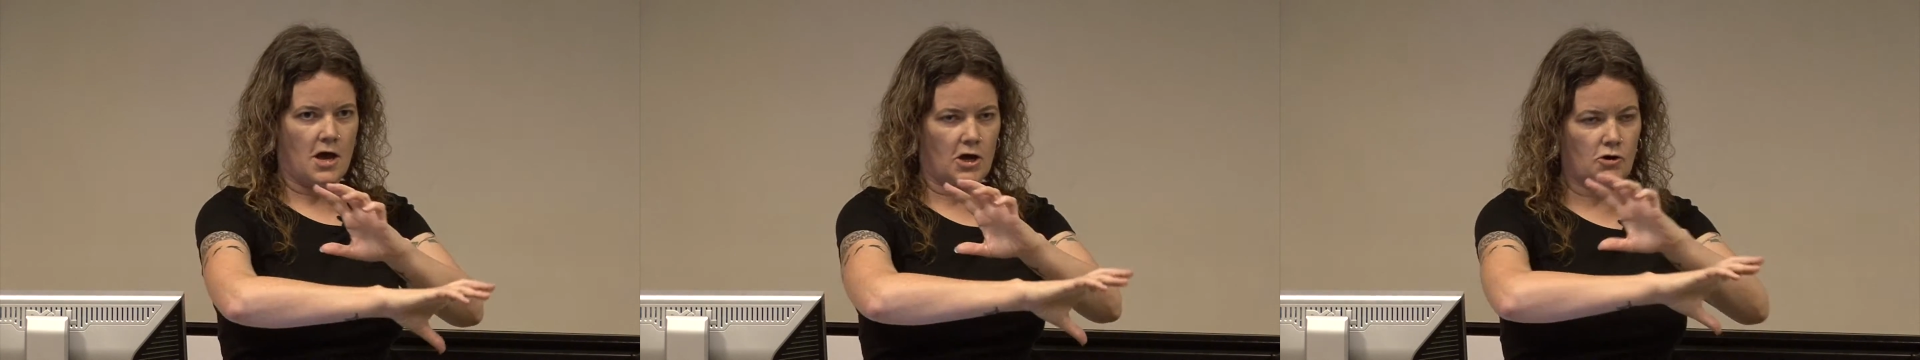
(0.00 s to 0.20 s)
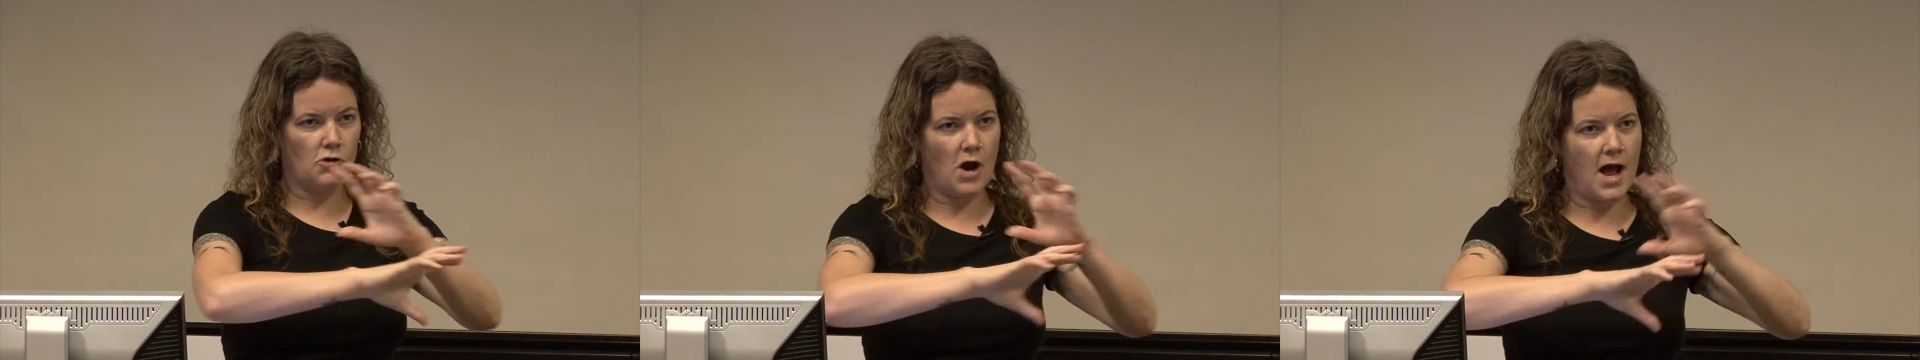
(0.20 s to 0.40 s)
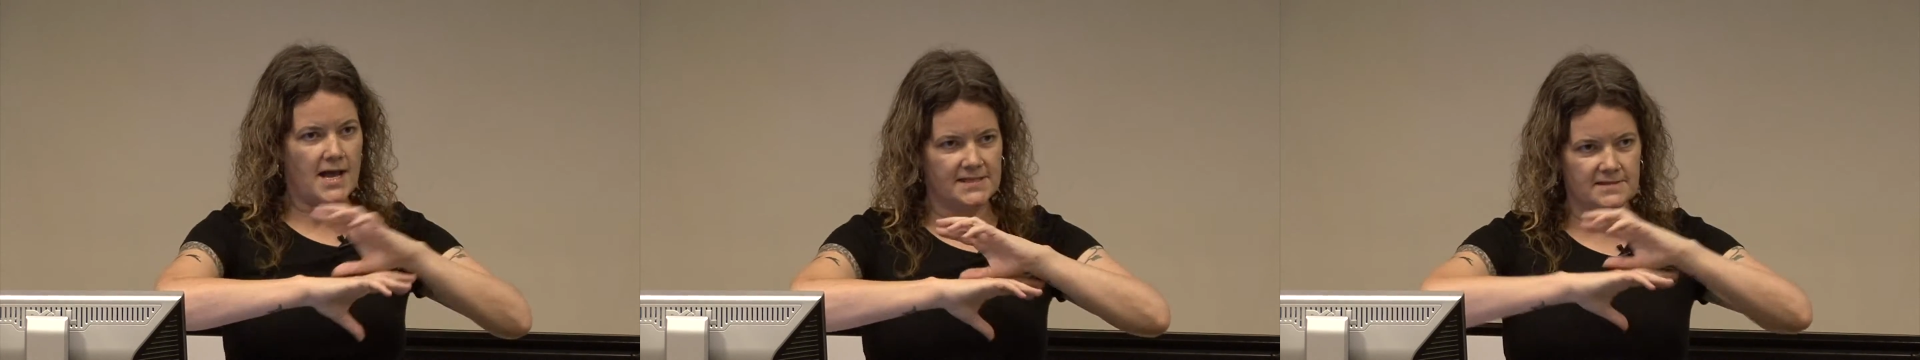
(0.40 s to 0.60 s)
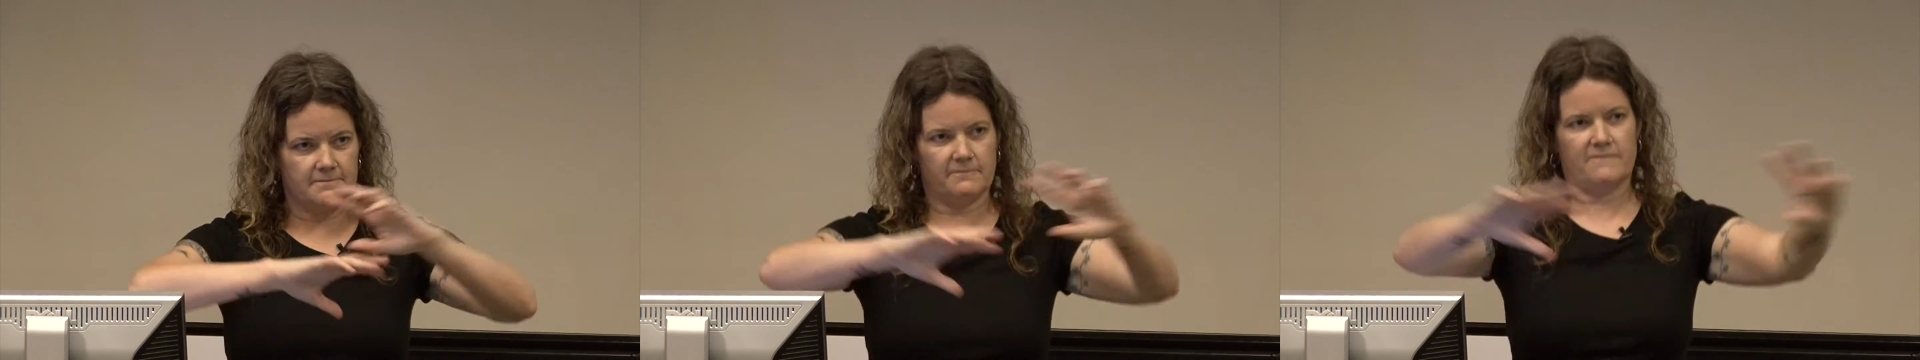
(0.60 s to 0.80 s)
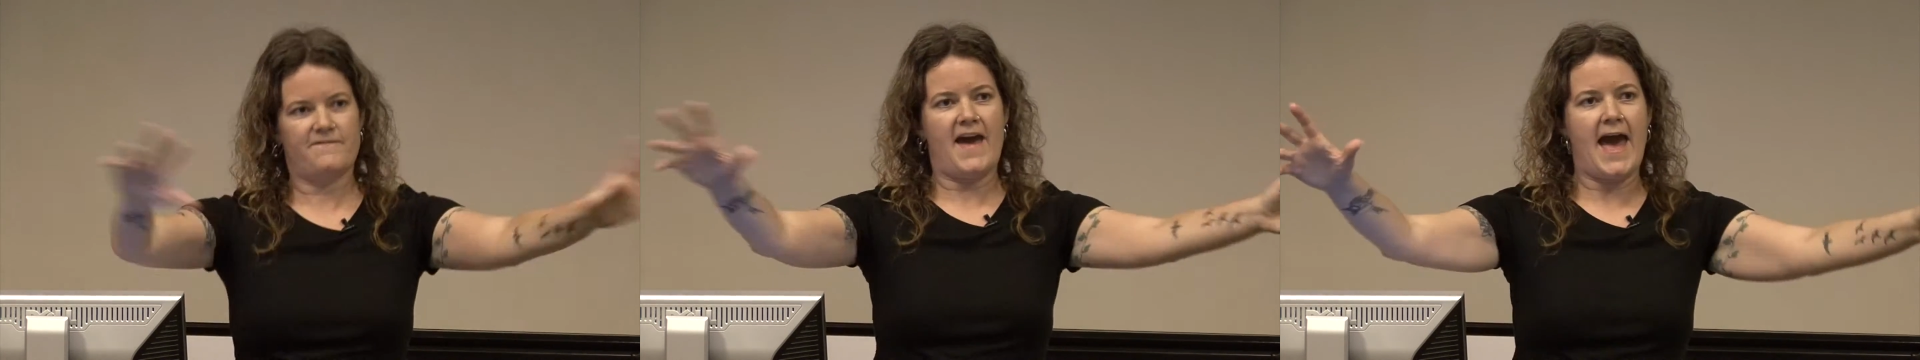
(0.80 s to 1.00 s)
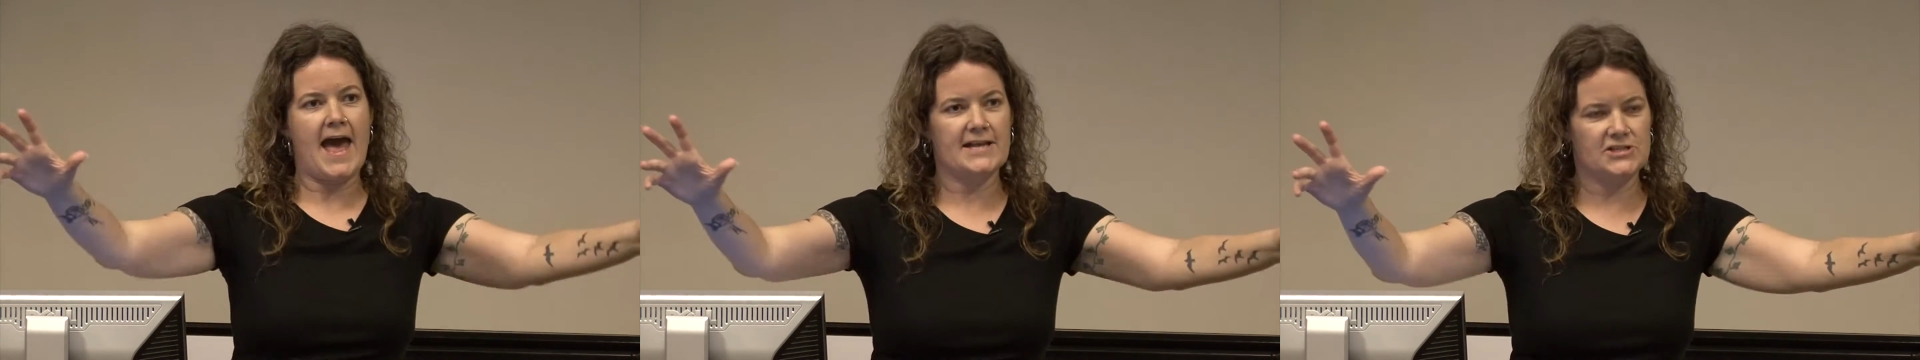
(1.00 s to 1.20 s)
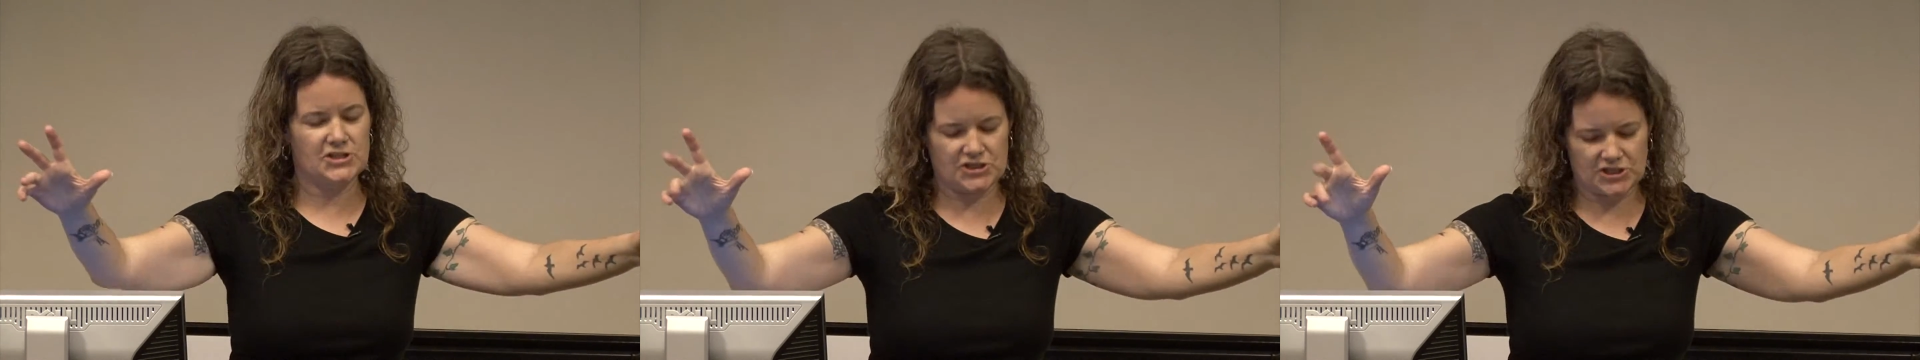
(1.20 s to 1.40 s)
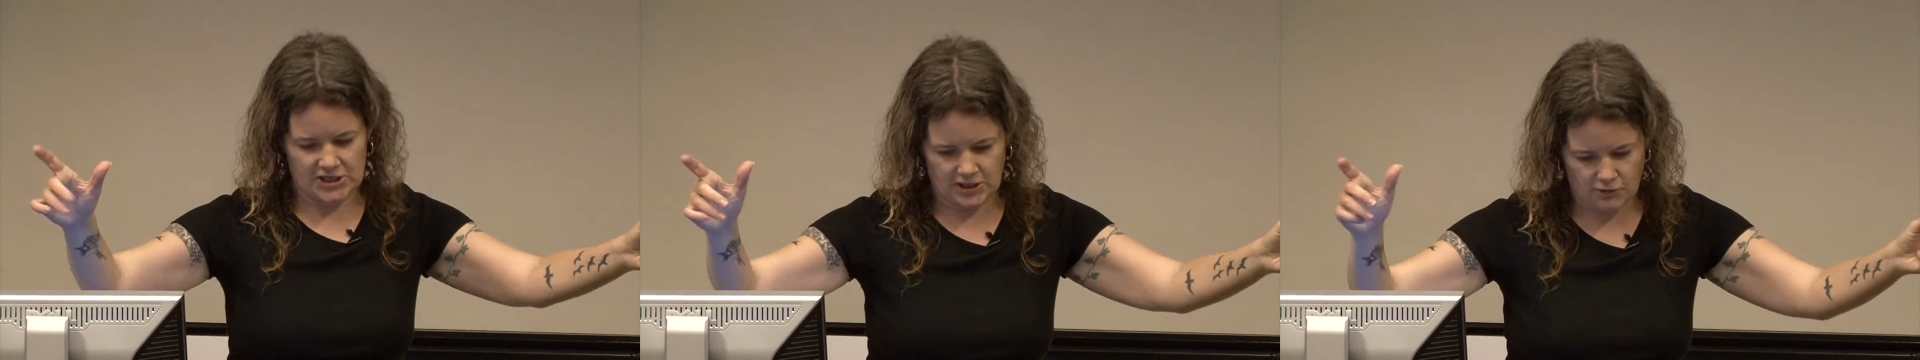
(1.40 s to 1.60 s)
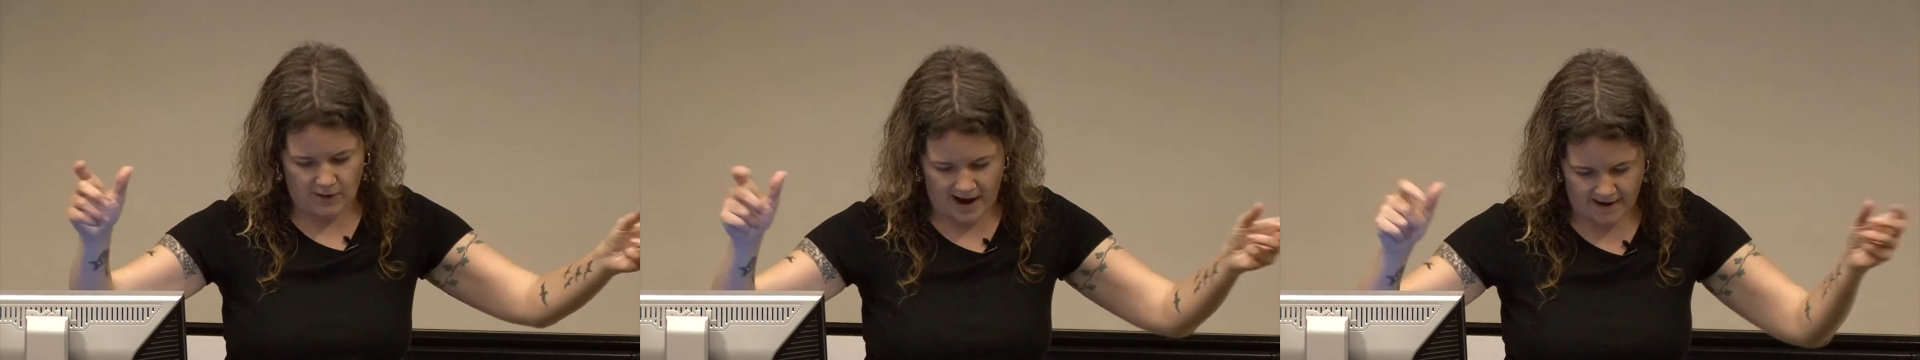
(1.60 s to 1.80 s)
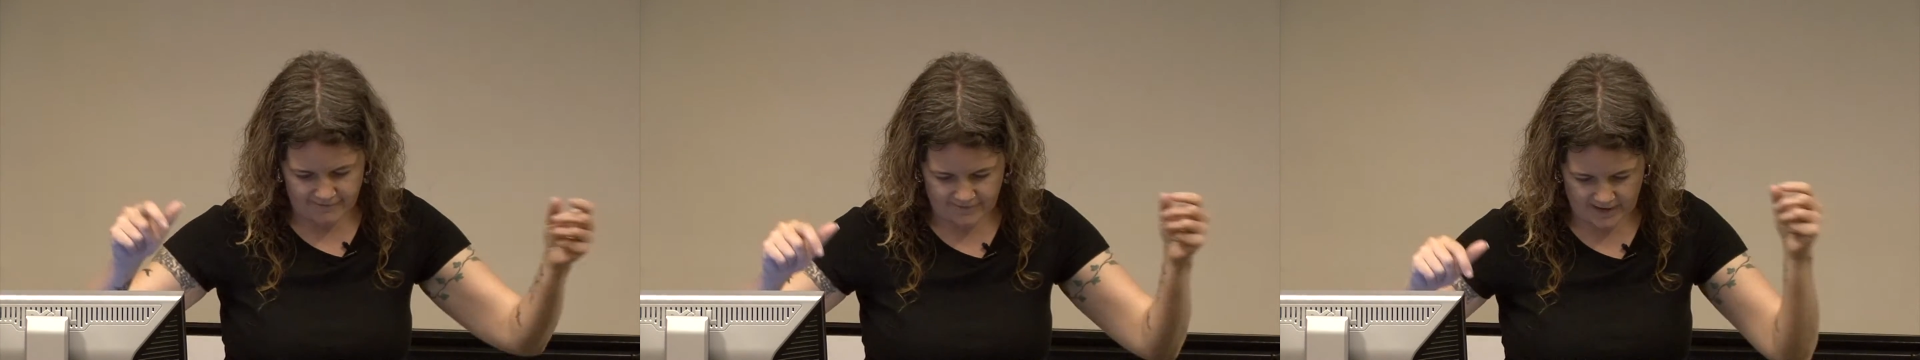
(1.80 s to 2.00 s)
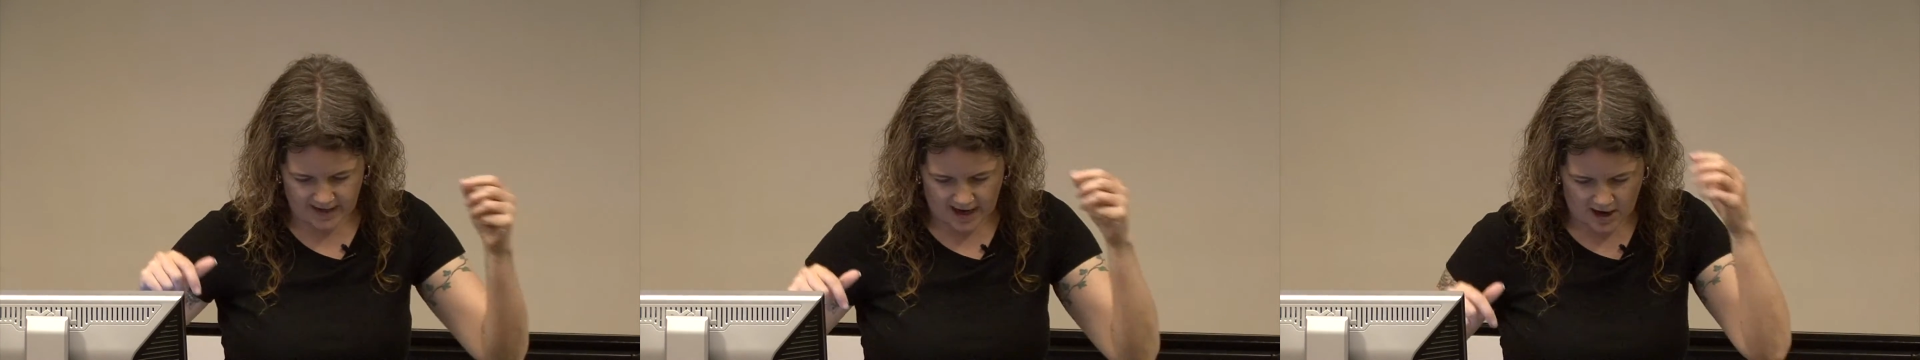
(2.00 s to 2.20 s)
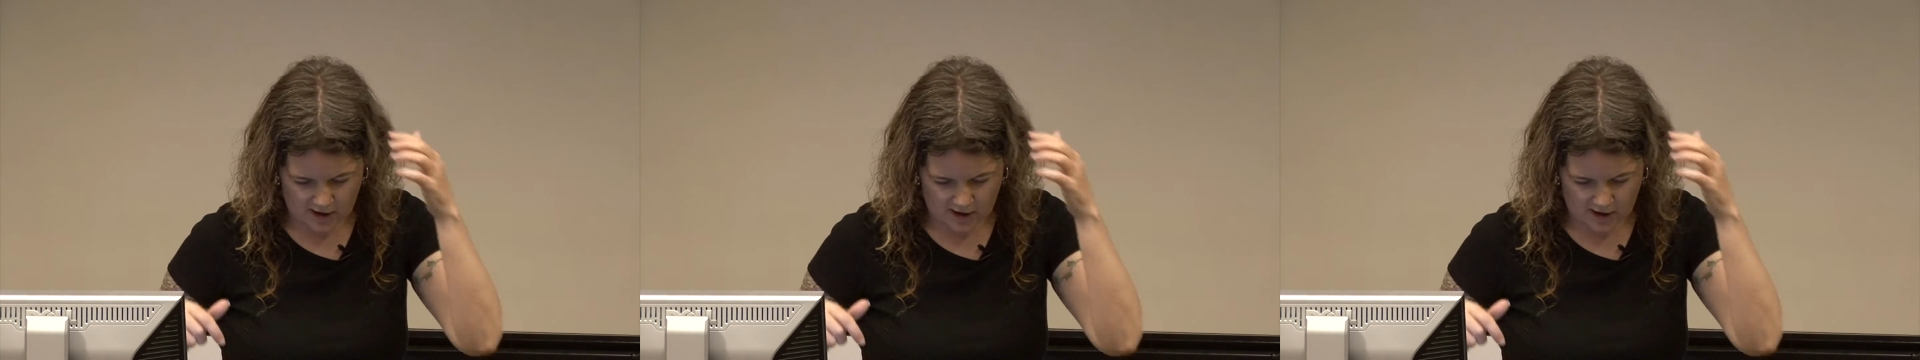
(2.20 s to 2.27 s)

across vast geographic